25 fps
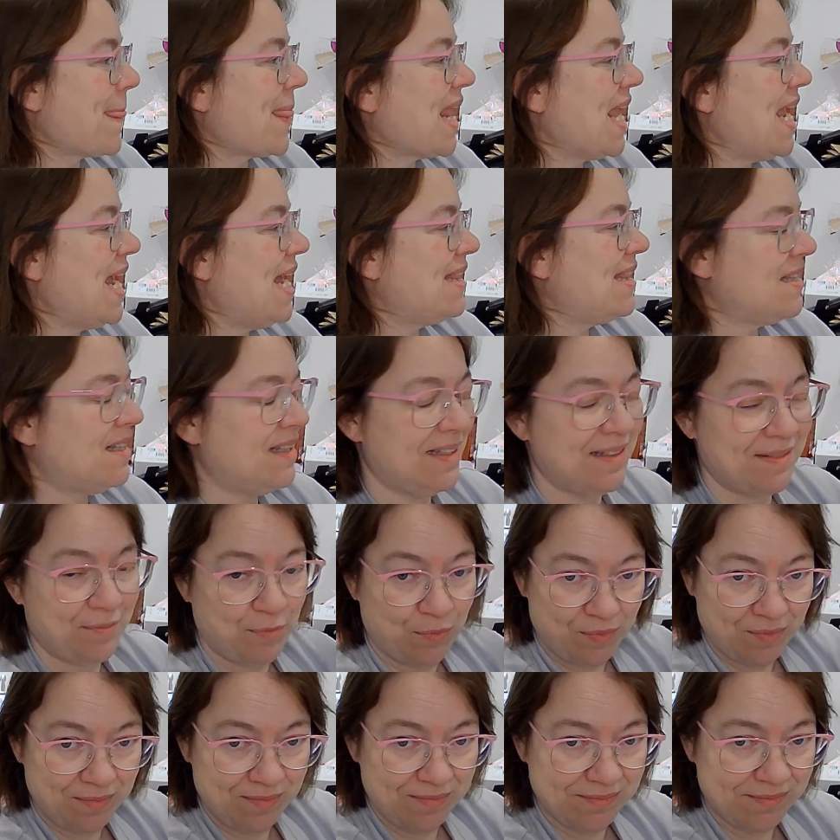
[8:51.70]
and
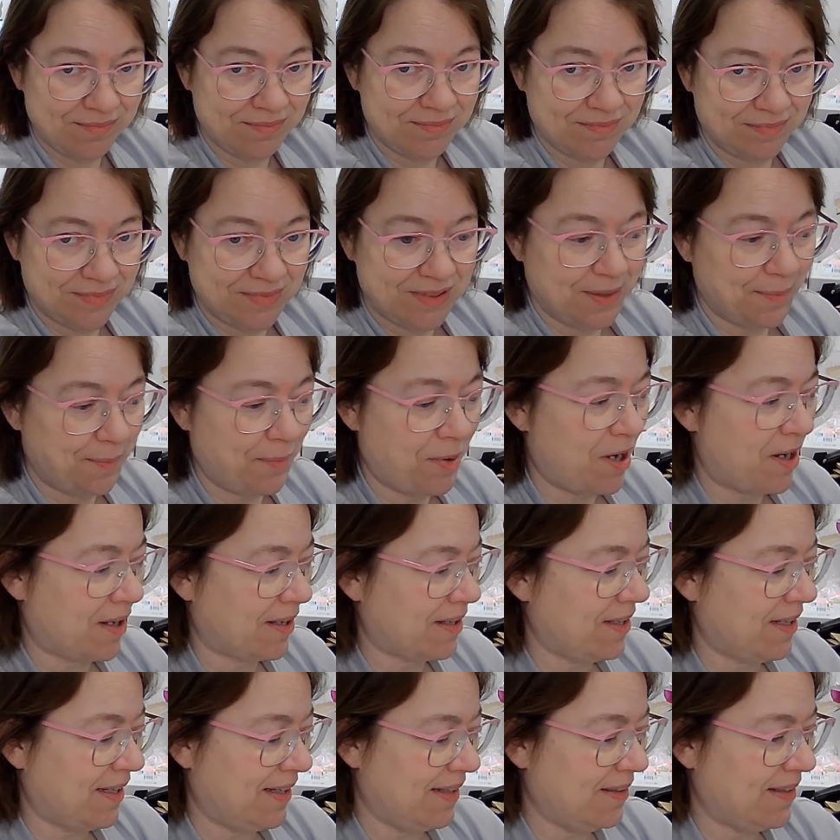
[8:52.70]
the
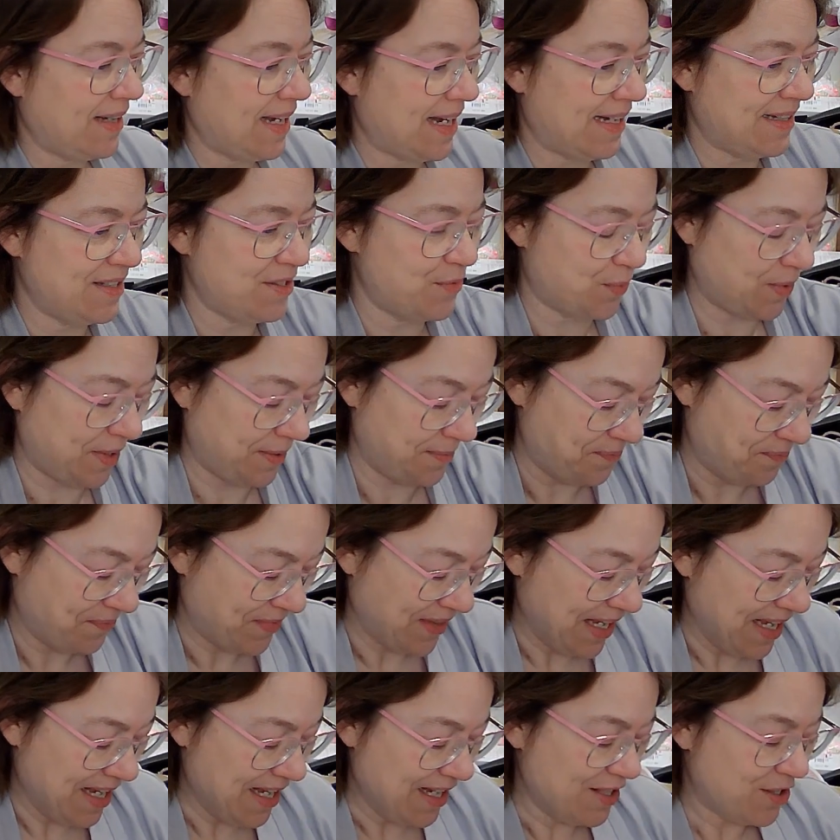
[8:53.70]
podcast one.
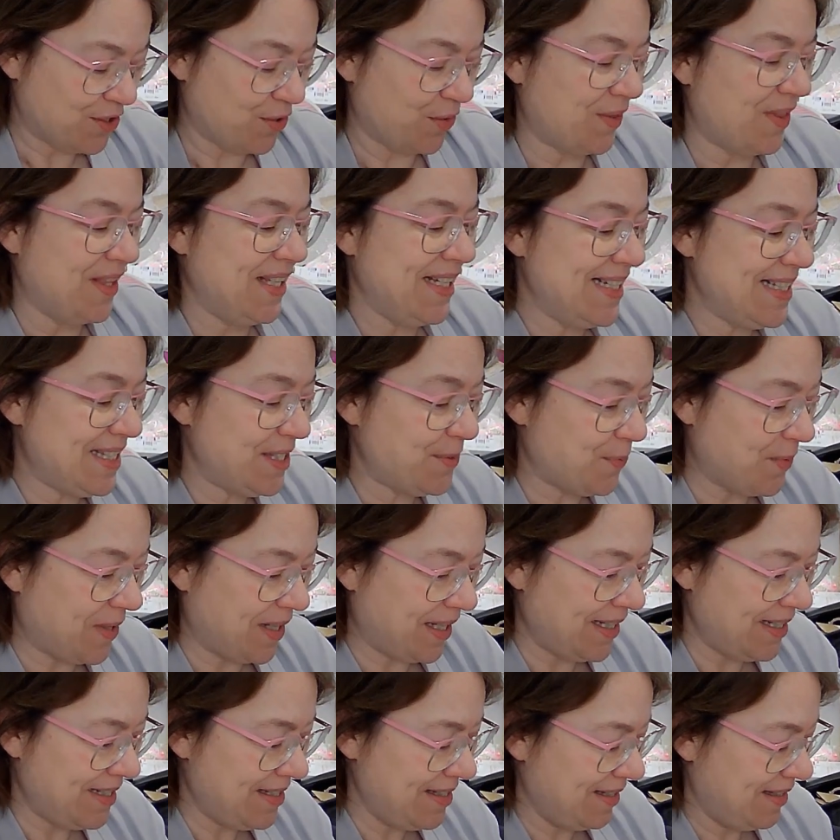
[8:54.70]
So this
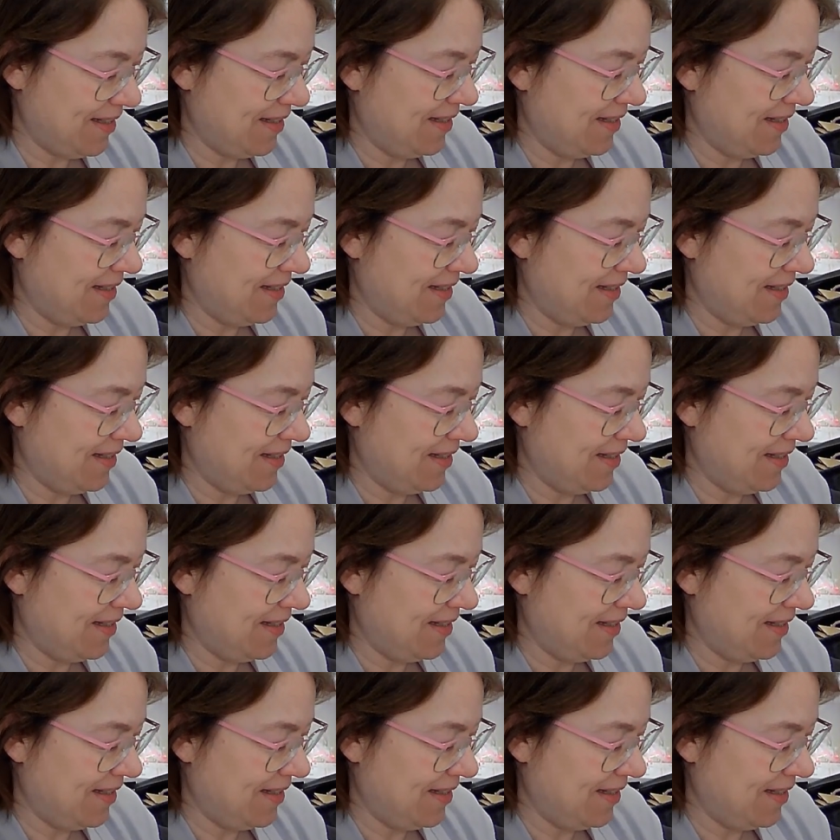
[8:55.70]
one.